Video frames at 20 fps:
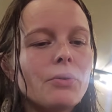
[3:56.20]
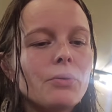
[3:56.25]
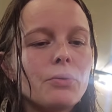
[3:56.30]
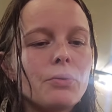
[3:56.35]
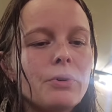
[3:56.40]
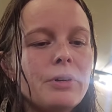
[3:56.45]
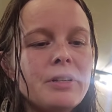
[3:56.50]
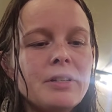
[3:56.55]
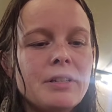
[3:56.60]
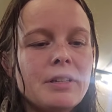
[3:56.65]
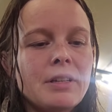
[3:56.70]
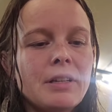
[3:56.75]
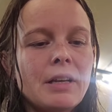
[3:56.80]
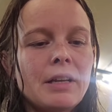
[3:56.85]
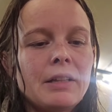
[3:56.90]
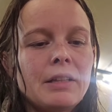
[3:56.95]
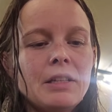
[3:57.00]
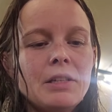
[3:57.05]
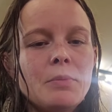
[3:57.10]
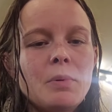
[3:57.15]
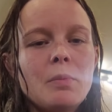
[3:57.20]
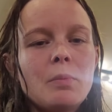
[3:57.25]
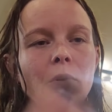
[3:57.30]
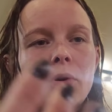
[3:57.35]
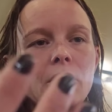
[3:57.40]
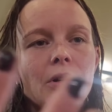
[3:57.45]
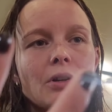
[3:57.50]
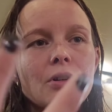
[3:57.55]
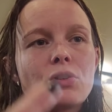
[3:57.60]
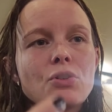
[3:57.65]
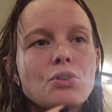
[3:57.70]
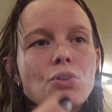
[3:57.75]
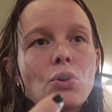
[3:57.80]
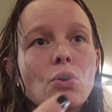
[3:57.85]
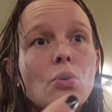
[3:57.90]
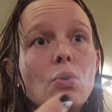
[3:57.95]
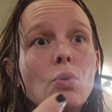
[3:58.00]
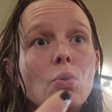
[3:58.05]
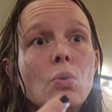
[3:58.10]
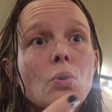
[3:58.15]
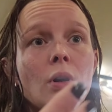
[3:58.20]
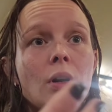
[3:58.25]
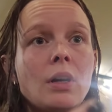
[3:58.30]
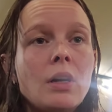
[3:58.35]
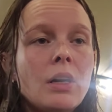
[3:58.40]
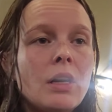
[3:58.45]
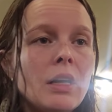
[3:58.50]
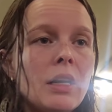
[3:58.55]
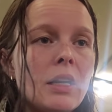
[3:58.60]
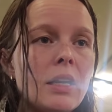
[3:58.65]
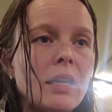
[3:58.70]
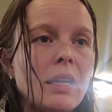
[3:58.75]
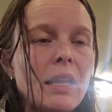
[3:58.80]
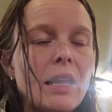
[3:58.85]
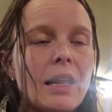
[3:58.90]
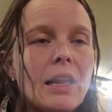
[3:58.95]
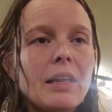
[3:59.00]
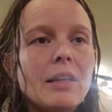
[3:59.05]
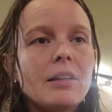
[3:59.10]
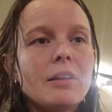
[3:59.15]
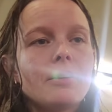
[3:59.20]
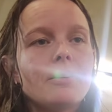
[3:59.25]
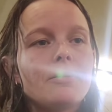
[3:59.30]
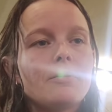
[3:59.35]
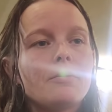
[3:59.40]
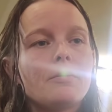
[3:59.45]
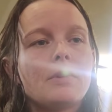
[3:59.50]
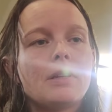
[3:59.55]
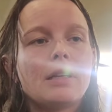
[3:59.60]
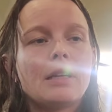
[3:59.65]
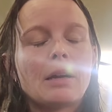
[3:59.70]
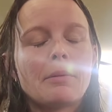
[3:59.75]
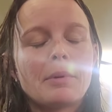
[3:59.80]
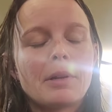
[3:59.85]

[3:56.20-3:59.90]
reason that these people are so, yeah,